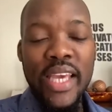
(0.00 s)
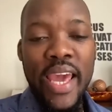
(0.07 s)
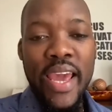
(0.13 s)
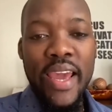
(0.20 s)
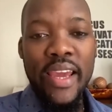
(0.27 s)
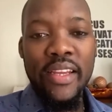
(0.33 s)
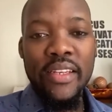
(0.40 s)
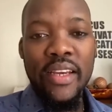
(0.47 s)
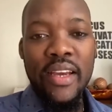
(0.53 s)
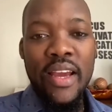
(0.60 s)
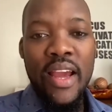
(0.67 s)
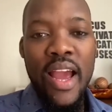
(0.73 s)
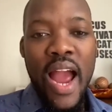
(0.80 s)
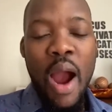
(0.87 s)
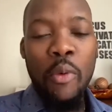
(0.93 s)
And
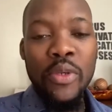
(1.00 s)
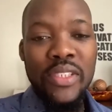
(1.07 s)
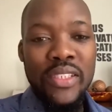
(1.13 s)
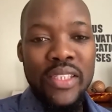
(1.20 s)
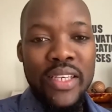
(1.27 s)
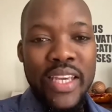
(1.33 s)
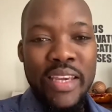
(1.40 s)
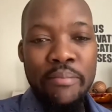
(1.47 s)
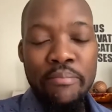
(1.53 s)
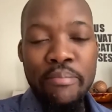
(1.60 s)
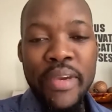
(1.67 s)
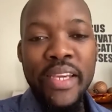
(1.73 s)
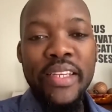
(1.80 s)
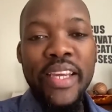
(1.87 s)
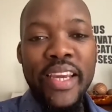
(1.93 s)
I was
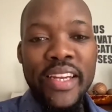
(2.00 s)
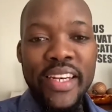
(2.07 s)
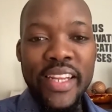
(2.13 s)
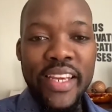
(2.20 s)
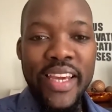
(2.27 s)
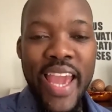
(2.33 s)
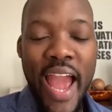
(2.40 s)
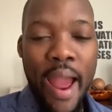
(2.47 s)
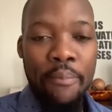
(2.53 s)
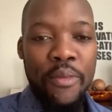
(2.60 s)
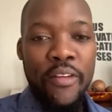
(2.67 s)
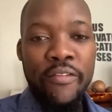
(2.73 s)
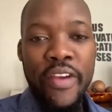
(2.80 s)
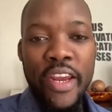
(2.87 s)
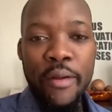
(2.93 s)
immediately
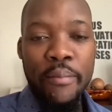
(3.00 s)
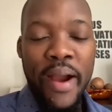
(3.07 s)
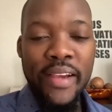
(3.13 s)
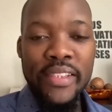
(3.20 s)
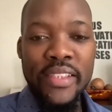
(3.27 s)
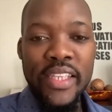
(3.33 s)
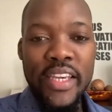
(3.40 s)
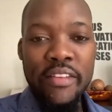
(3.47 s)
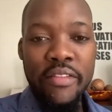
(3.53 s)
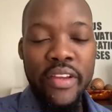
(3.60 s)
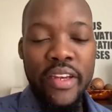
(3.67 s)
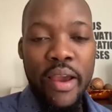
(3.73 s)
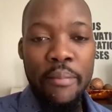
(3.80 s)
captivated by Stephen.